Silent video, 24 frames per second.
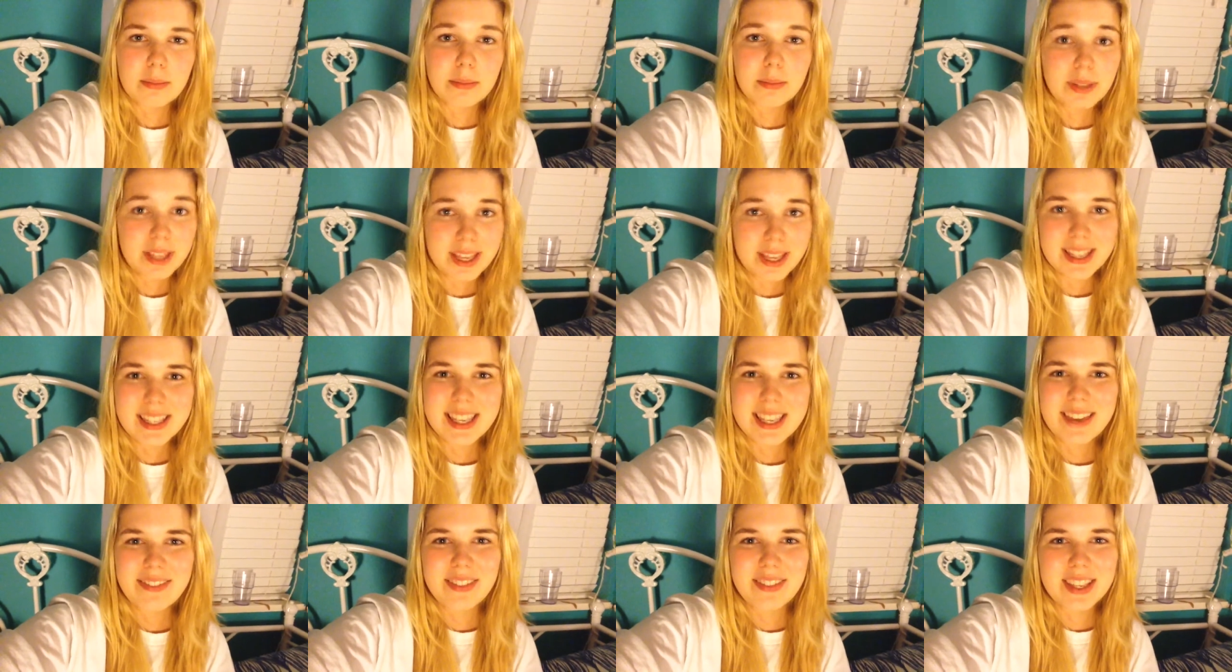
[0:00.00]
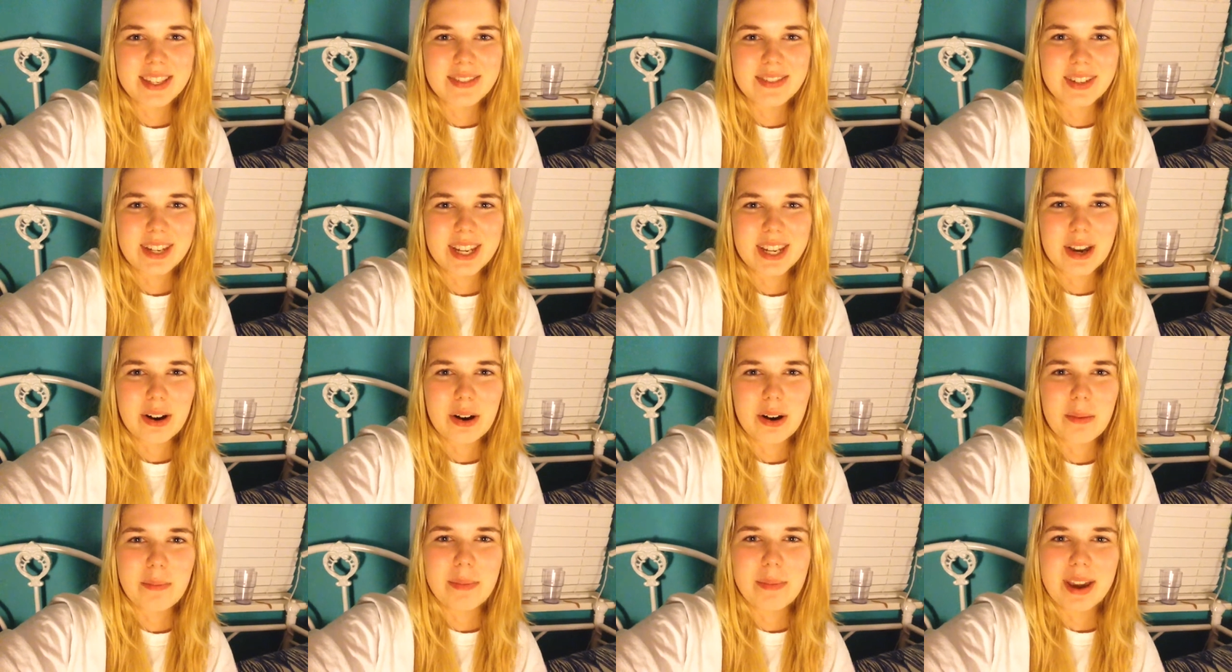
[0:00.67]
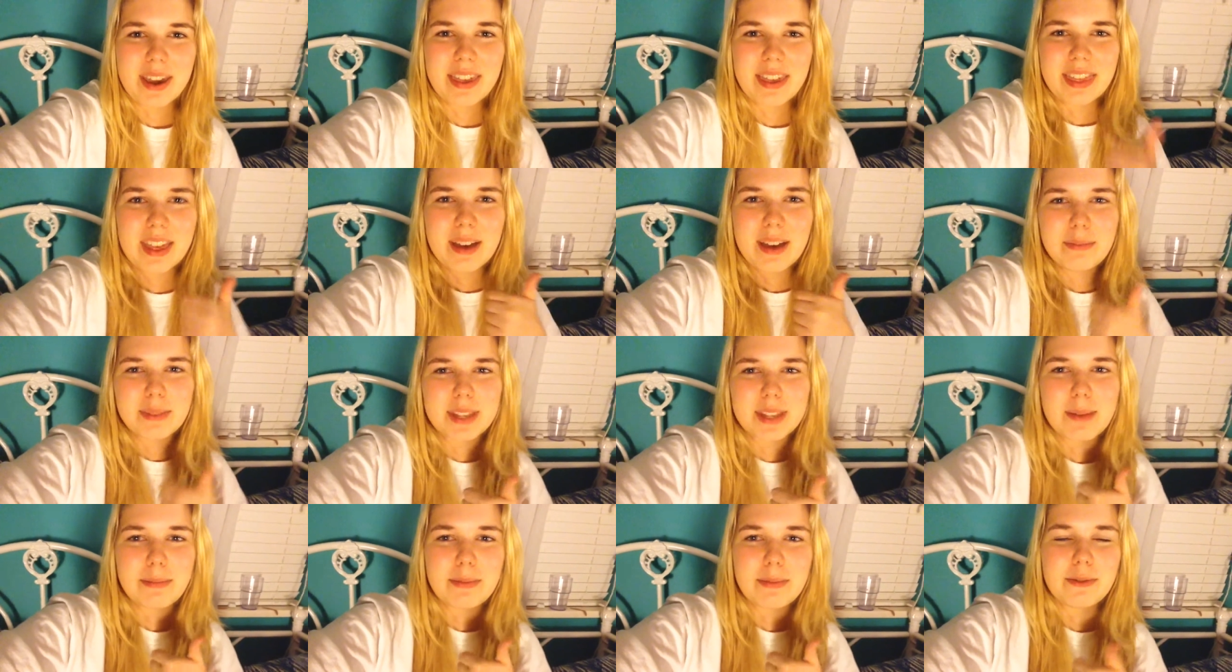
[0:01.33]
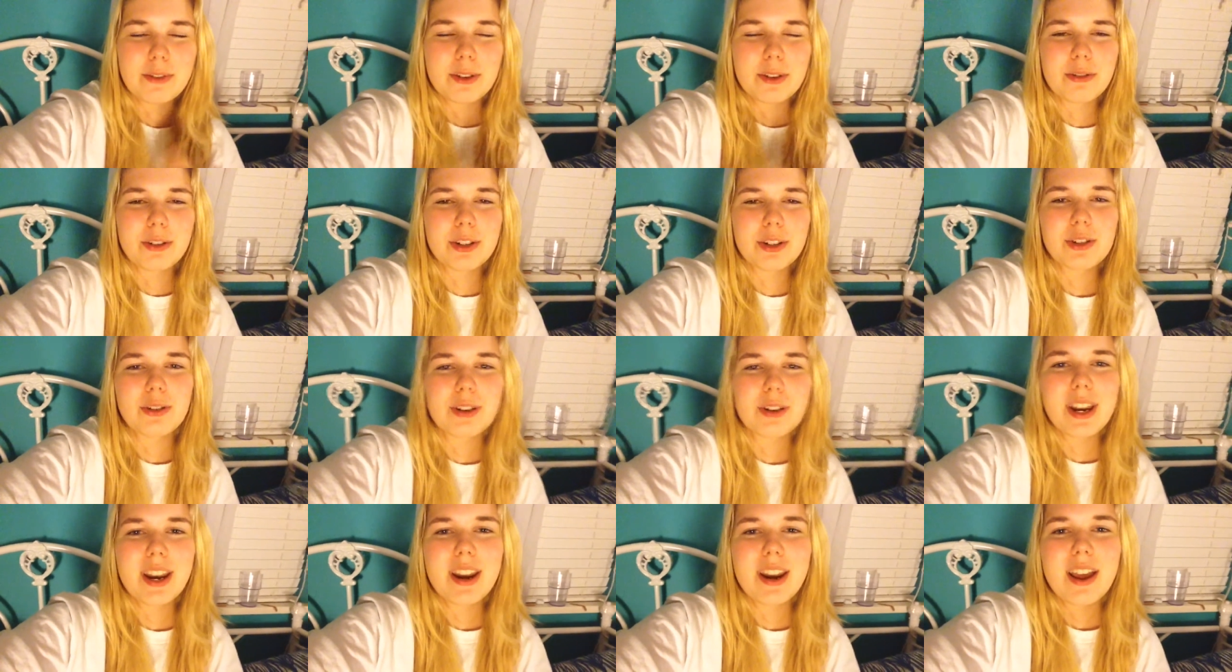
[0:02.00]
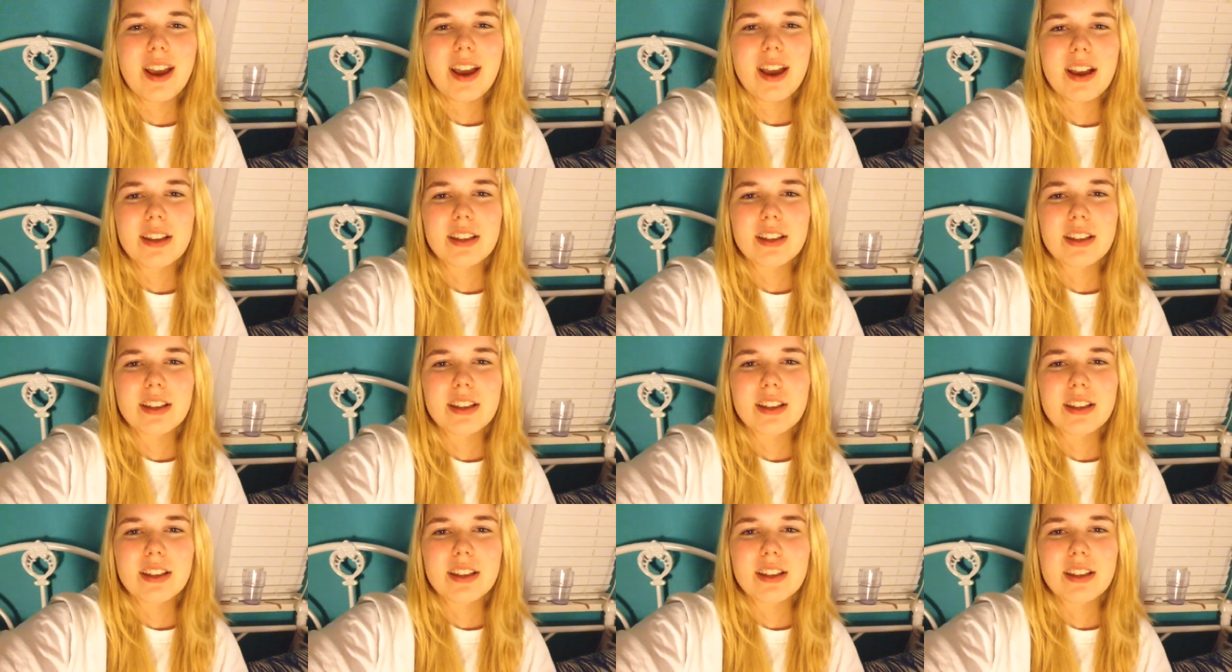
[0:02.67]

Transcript: Please give this video a big thumbs up if you enjoyed it.